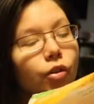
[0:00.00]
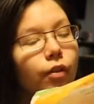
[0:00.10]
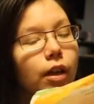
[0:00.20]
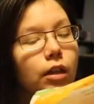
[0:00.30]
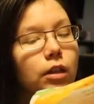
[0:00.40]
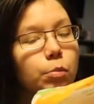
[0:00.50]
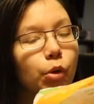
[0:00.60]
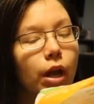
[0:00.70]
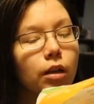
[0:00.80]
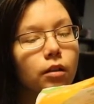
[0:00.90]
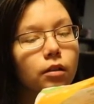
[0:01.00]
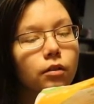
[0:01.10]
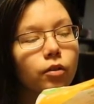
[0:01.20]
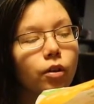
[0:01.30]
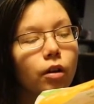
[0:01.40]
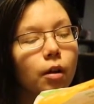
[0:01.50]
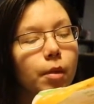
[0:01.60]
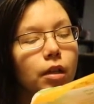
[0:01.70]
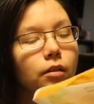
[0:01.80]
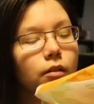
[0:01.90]
don't know if I get this brand, or I
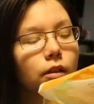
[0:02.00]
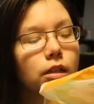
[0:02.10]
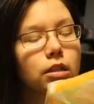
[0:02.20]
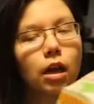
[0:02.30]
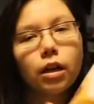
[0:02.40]
mean this